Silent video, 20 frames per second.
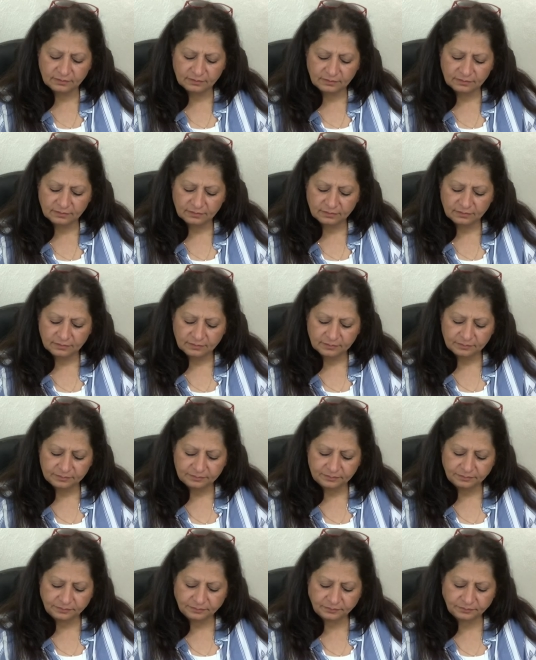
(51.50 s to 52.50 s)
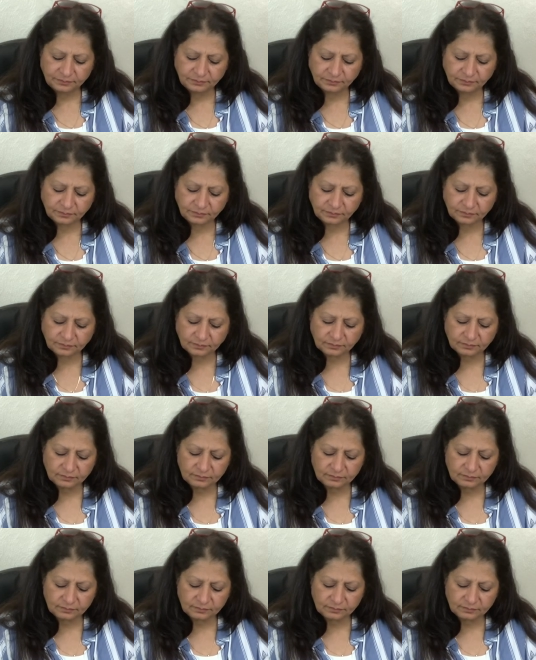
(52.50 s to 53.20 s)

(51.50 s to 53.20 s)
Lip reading: Nothing is said.